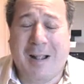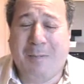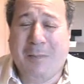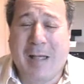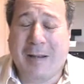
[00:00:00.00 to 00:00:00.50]

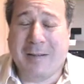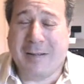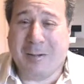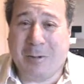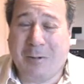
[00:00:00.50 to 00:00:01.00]
I'm not
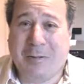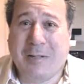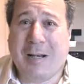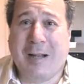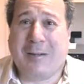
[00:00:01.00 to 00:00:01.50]
into the Grateful
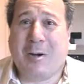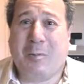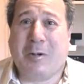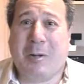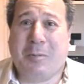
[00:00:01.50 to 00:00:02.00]
Dead. I saw
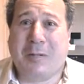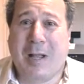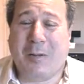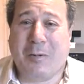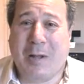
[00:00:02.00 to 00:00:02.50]
them a couple
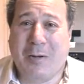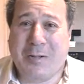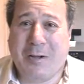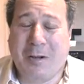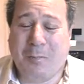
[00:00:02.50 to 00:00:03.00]
times when I
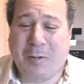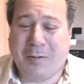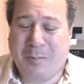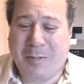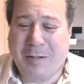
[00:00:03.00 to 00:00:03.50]
was young,
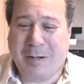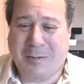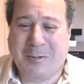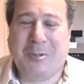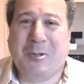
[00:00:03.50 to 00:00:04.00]
but to me they're
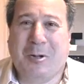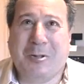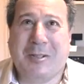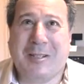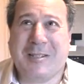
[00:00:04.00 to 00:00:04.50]
too
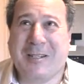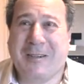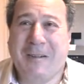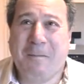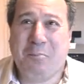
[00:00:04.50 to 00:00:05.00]
cultish,
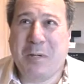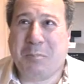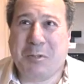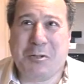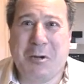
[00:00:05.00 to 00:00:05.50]
and
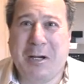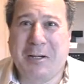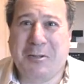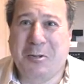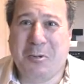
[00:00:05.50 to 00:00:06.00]
people
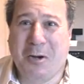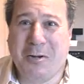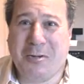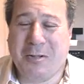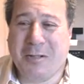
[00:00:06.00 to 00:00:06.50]
trading
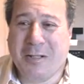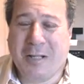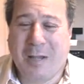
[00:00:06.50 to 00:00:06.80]
200